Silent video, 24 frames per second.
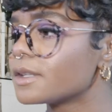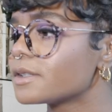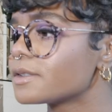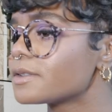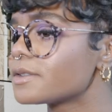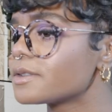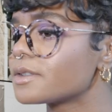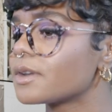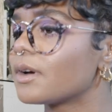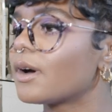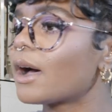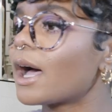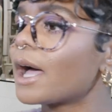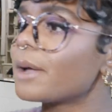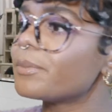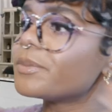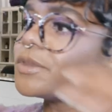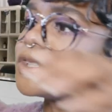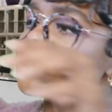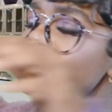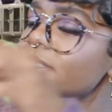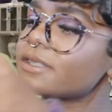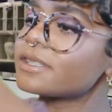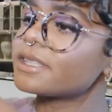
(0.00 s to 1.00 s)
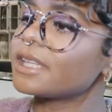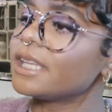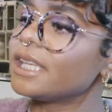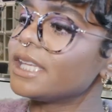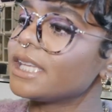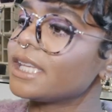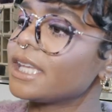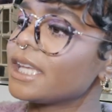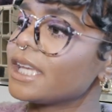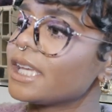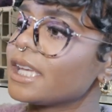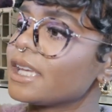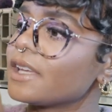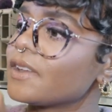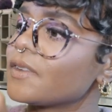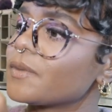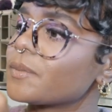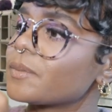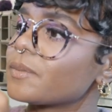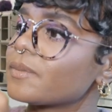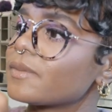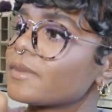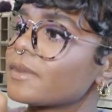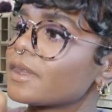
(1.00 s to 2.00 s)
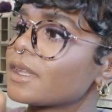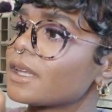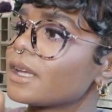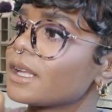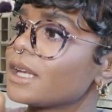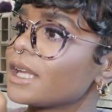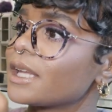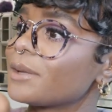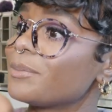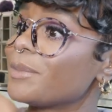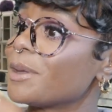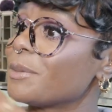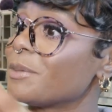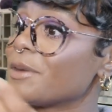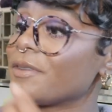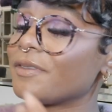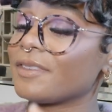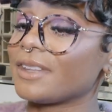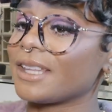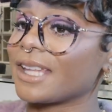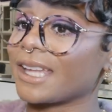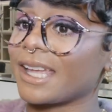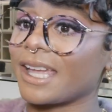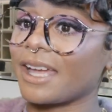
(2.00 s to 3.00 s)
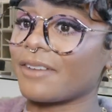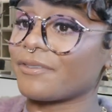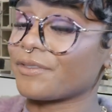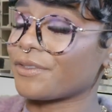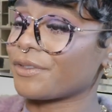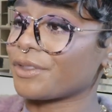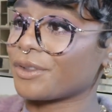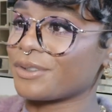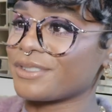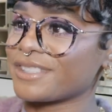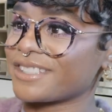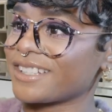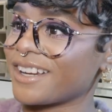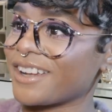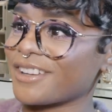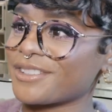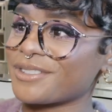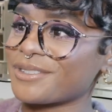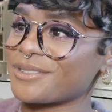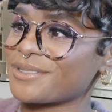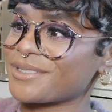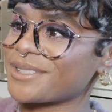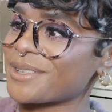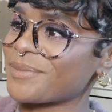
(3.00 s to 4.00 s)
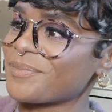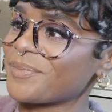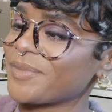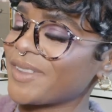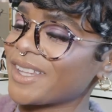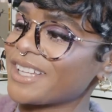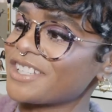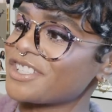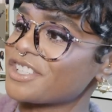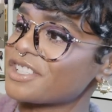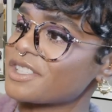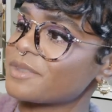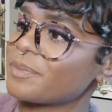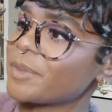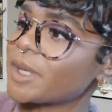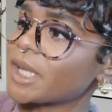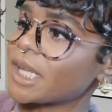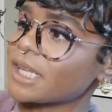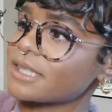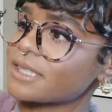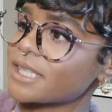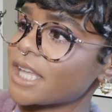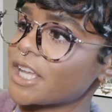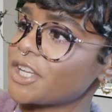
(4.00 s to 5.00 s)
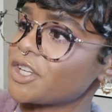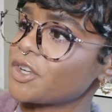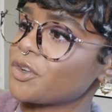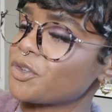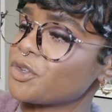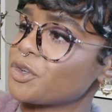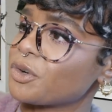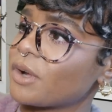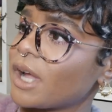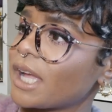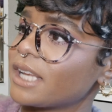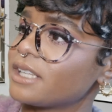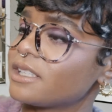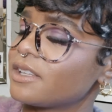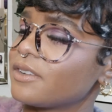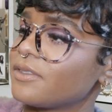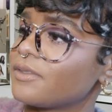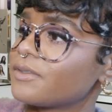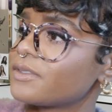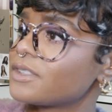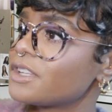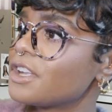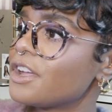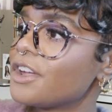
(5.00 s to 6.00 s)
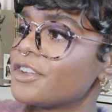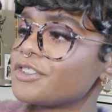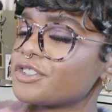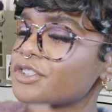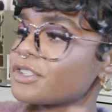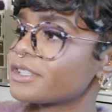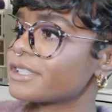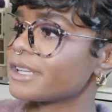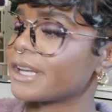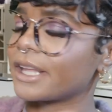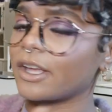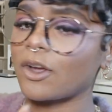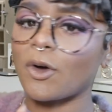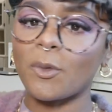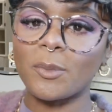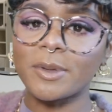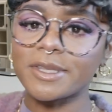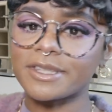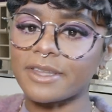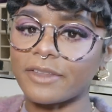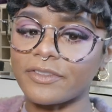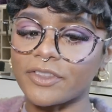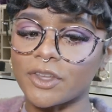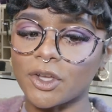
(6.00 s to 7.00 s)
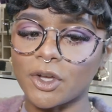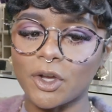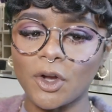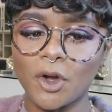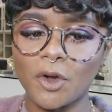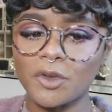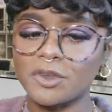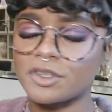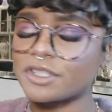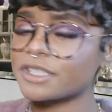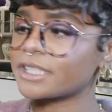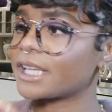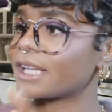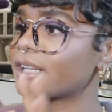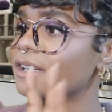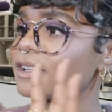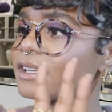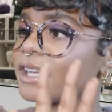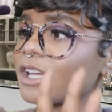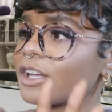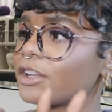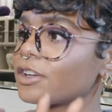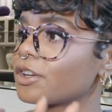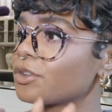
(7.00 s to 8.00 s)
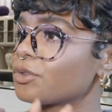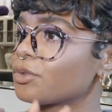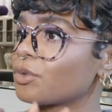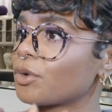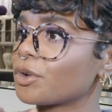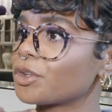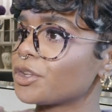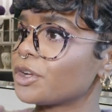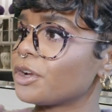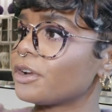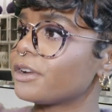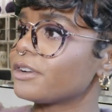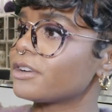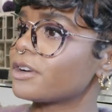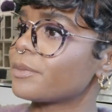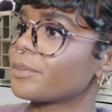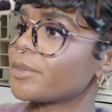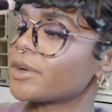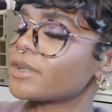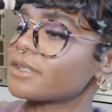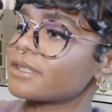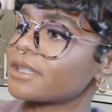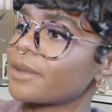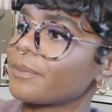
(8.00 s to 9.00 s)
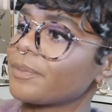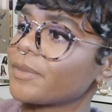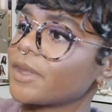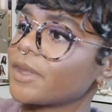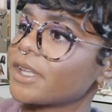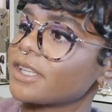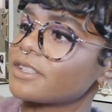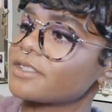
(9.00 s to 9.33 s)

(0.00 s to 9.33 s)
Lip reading: So I'm just thinking like maybe even like half of those locks or something, just because I know you're kind of just like always on the go. You just kind of like gonna throw your hair up or something.